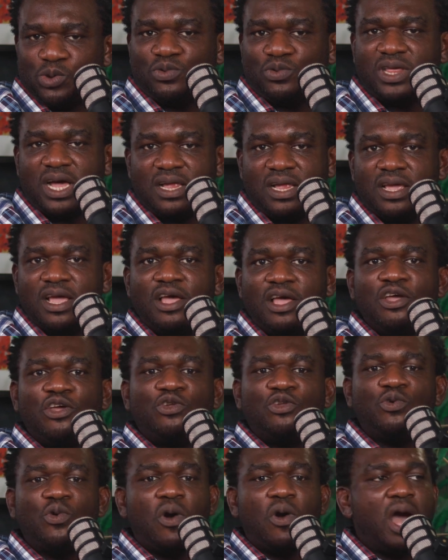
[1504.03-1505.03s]
show that
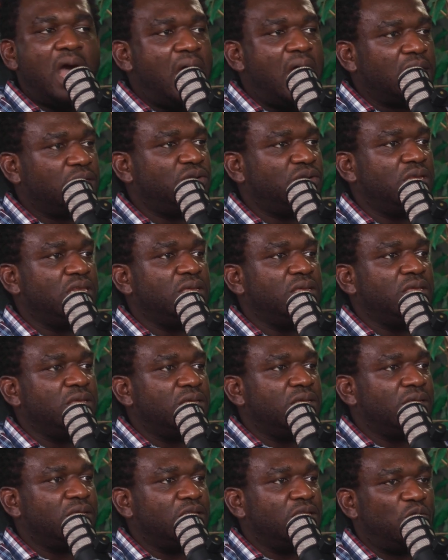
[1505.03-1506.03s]
you're
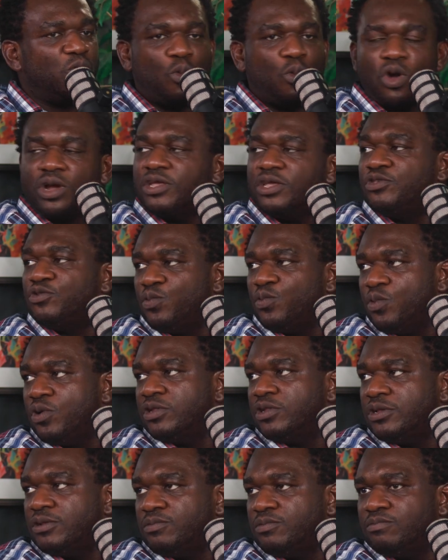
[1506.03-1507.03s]
actually working
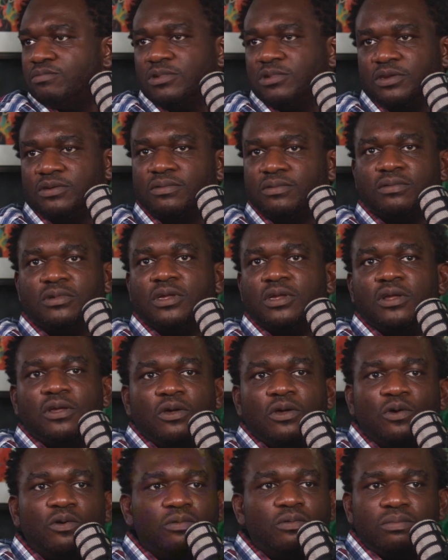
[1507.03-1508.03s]
towards,
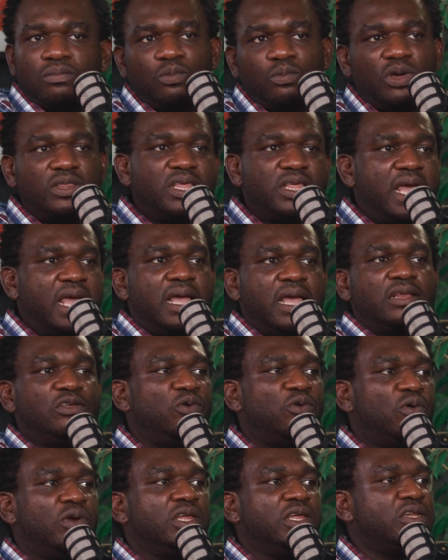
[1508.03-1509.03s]
what the
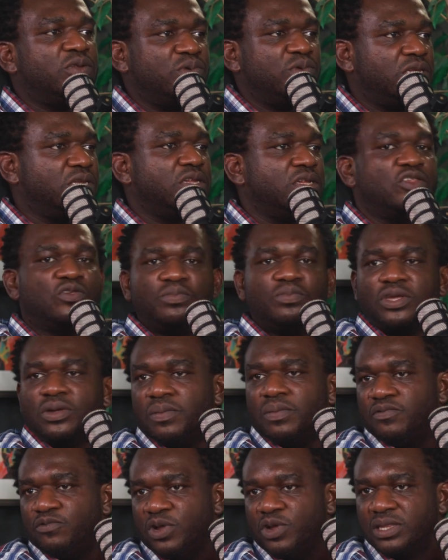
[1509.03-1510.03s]
end goal is, which is to
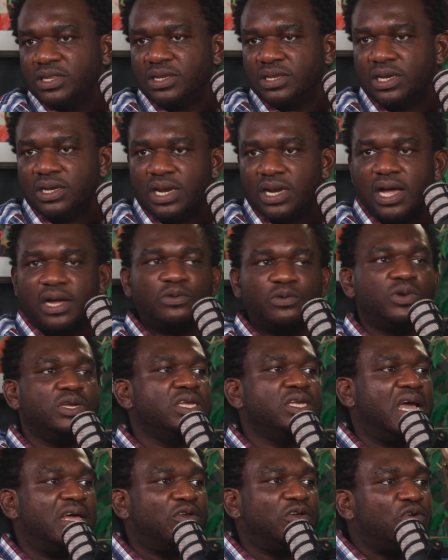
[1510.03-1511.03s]
become fluent in the
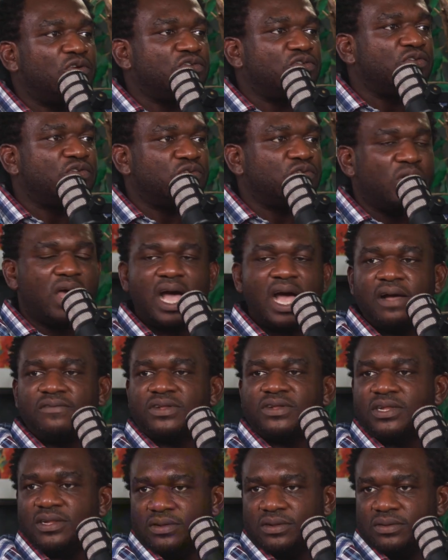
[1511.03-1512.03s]
language and also to
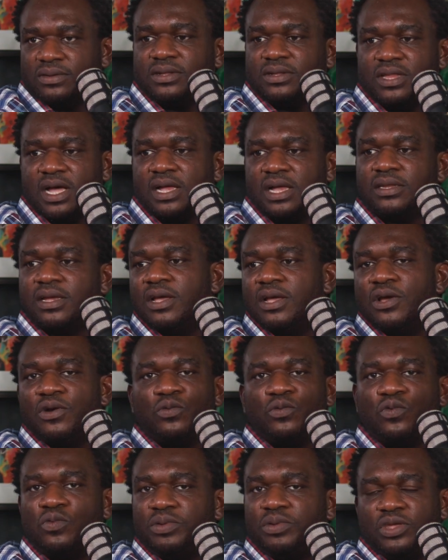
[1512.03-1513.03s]
have skills that
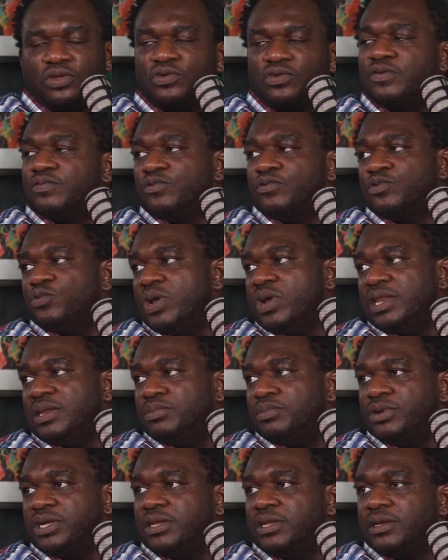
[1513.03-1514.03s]
will be useful to
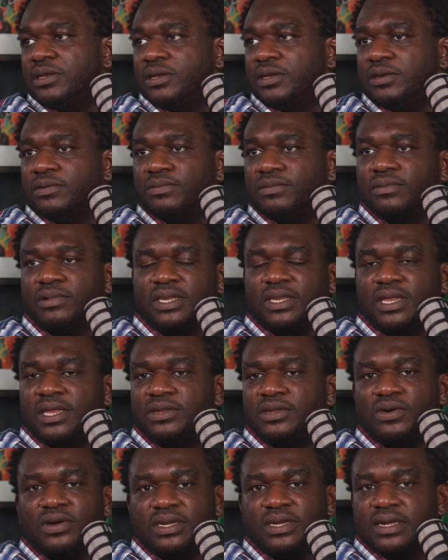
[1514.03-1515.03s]
anybody,
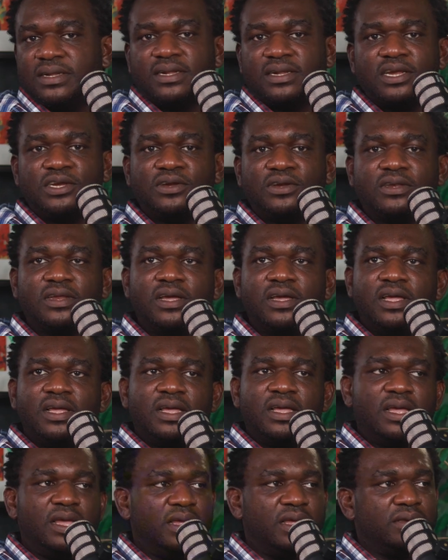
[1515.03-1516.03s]
in any organization.
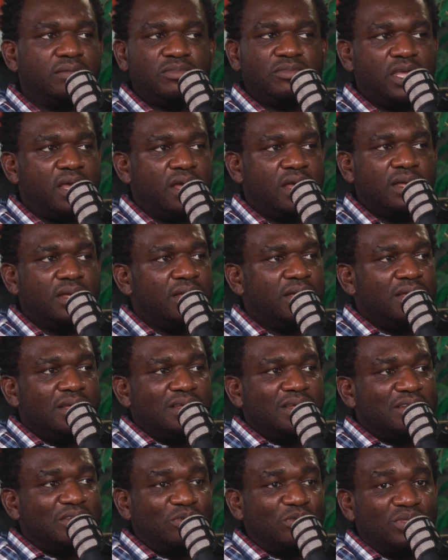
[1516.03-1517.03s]
And yeah,
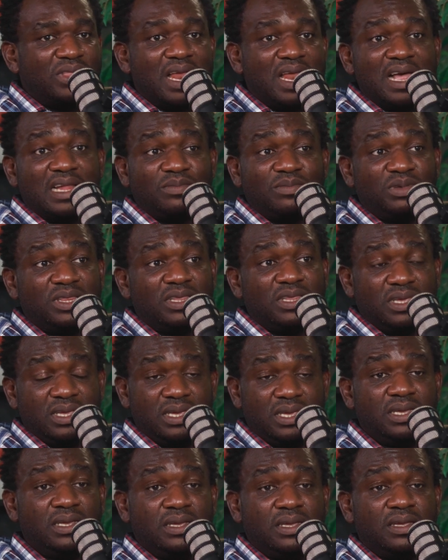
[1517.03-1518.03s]
so that has been the
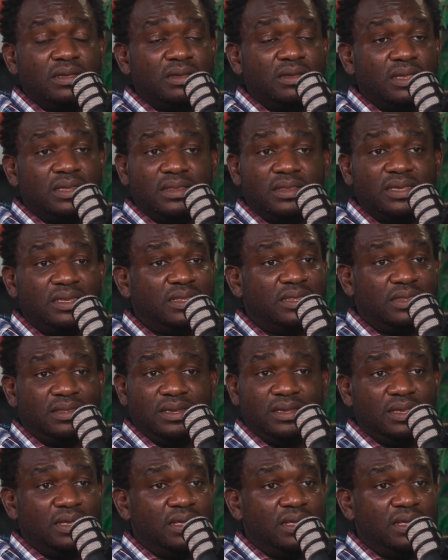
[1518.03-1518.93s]
key. The